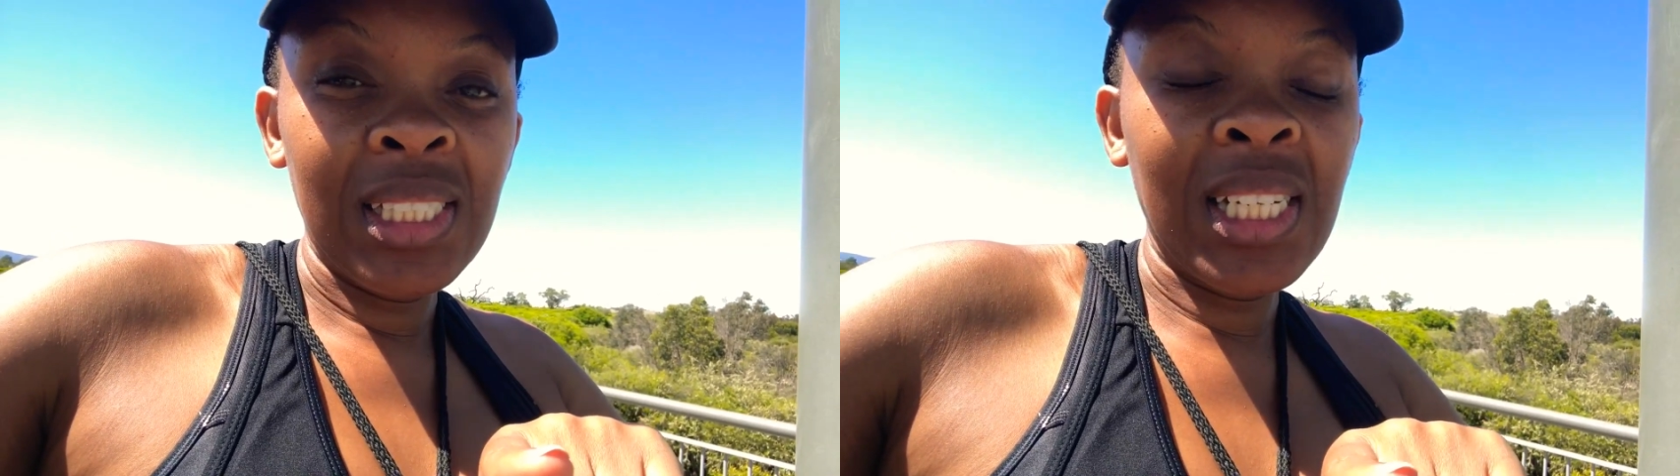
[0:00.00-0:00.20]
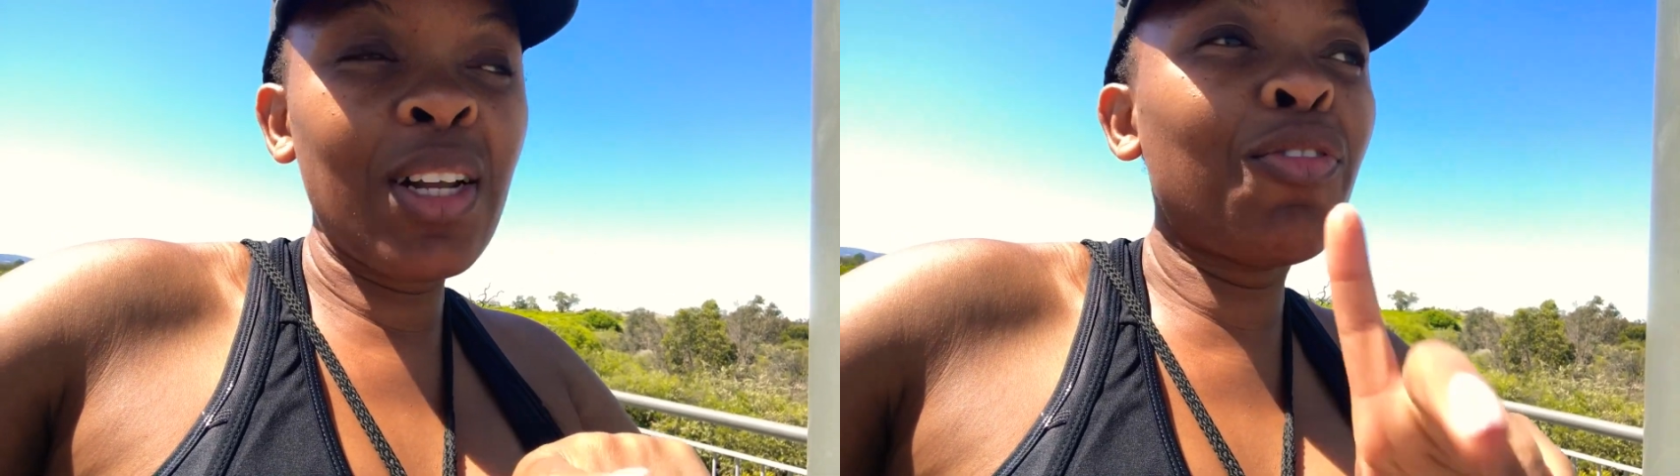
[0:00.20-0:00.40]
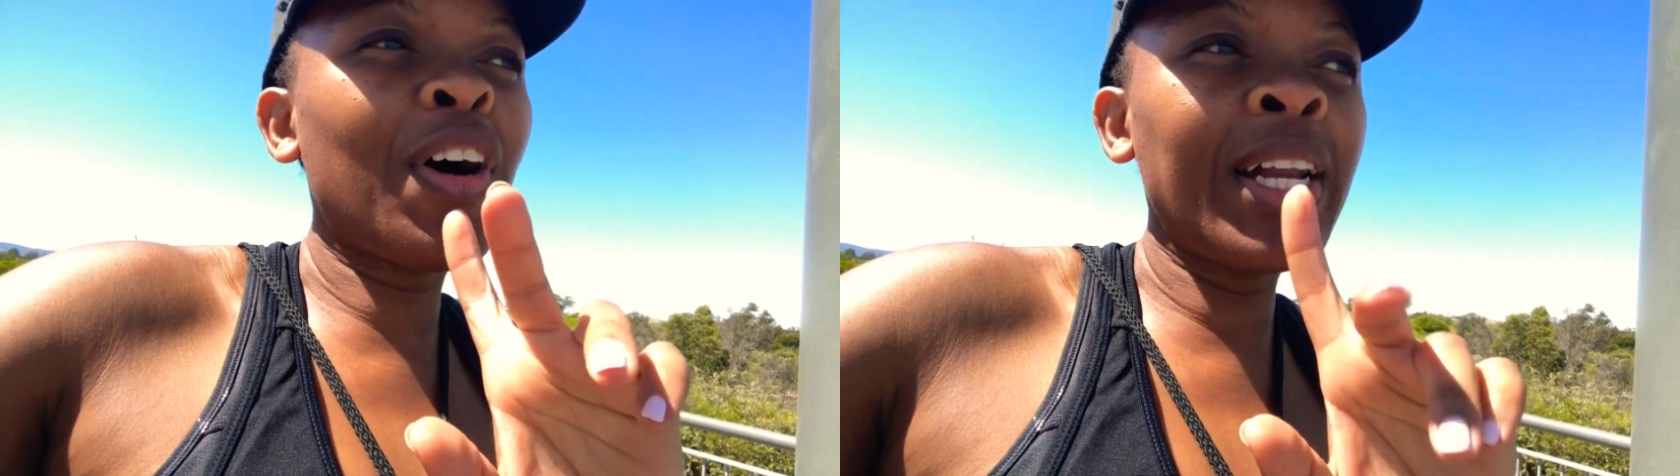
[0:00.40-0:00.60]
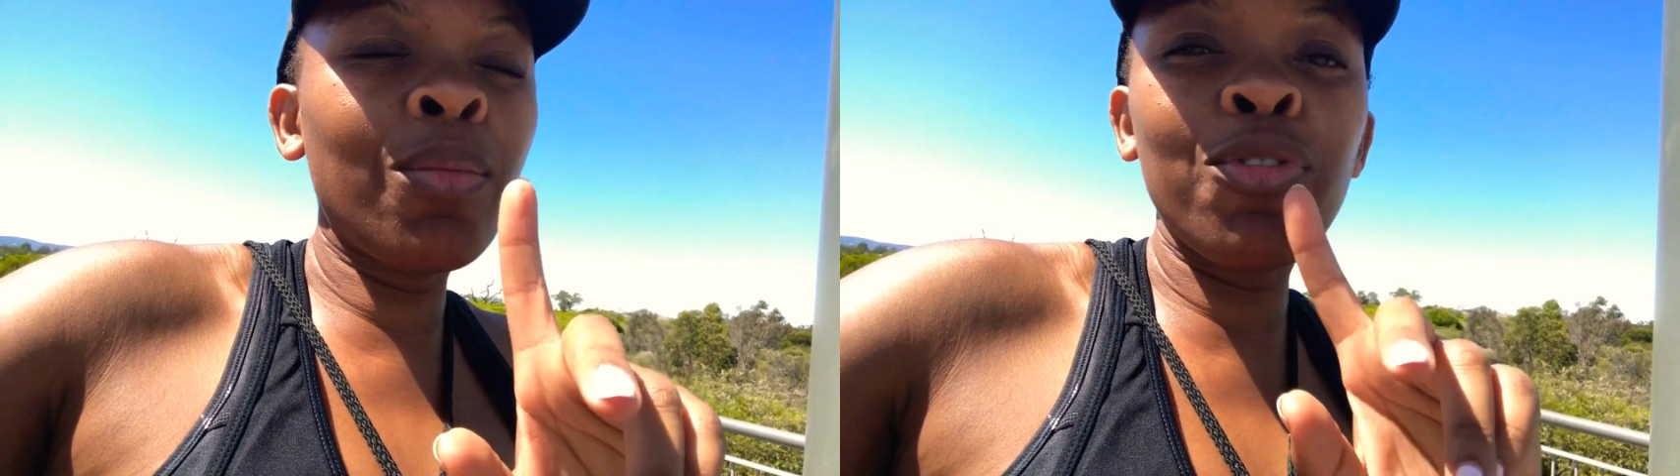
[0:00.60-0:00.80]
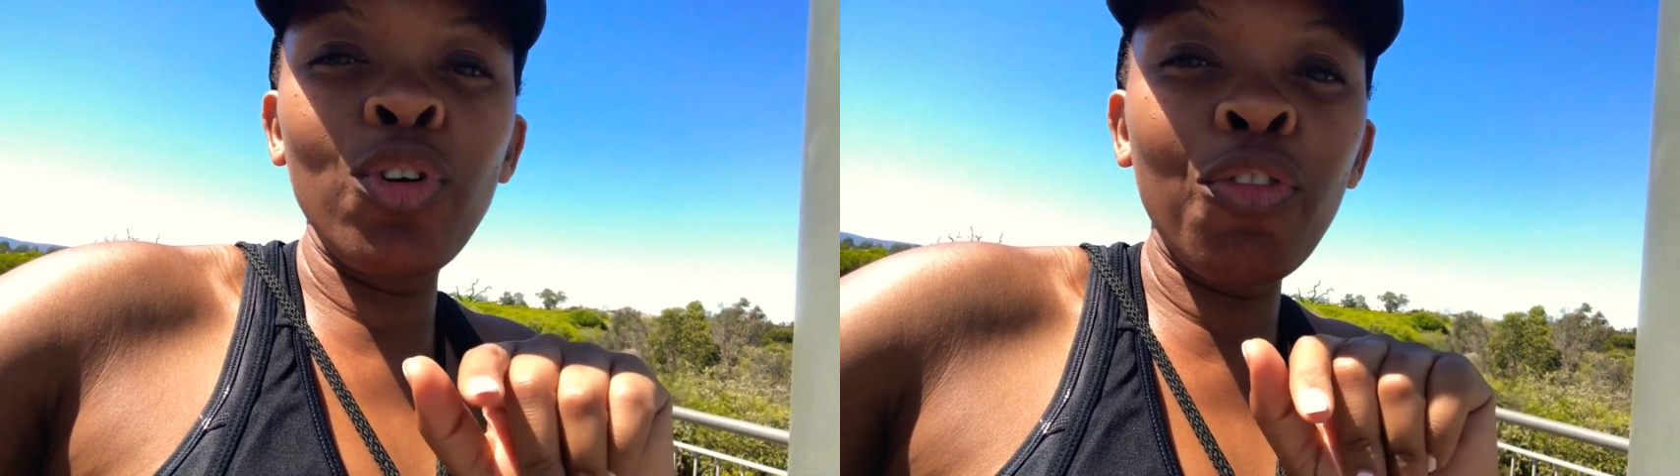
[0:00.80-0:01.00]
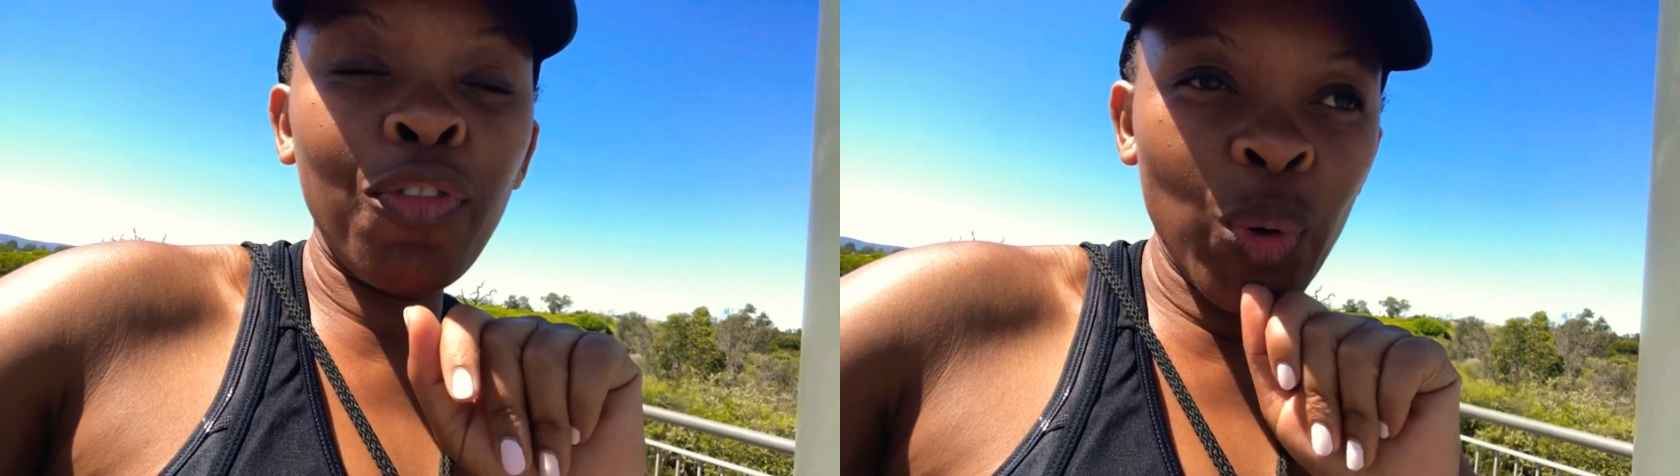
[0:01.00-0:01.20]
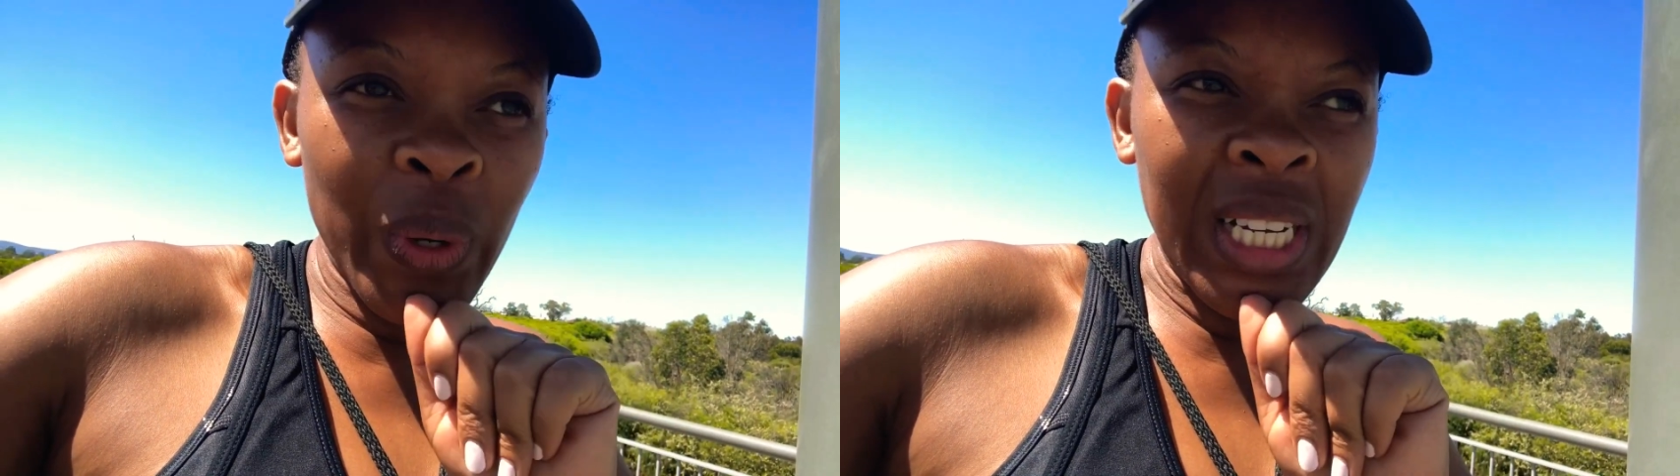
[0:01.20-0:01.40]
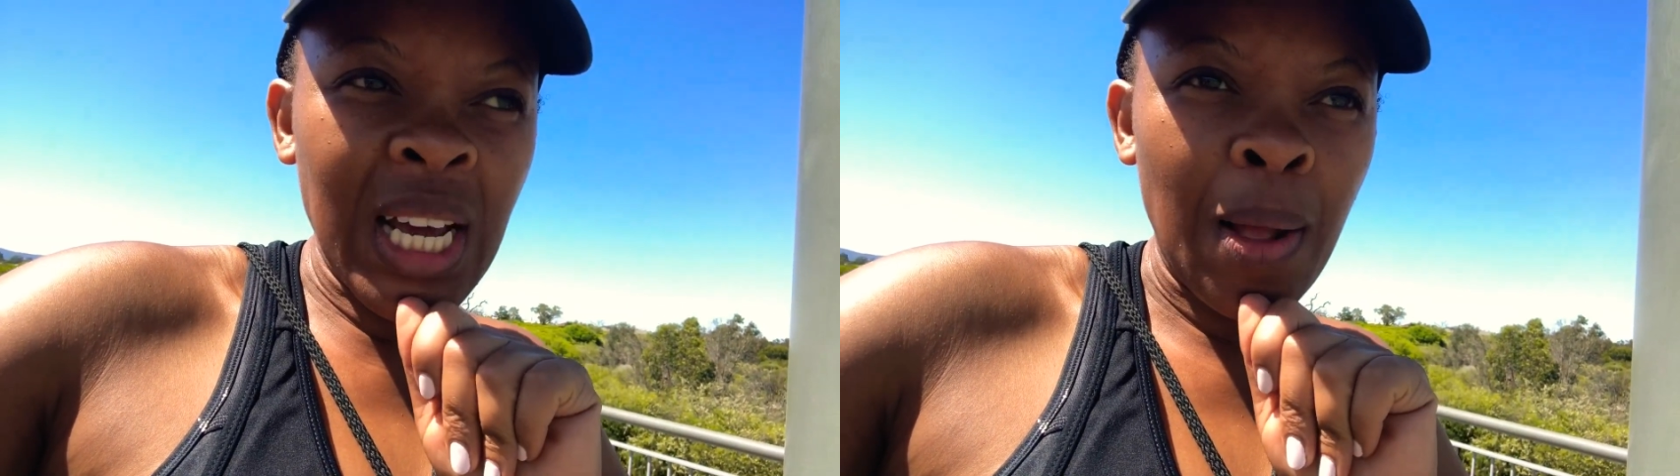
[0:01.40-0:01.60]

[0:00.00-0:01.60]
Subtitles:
and find I'm full of fluid,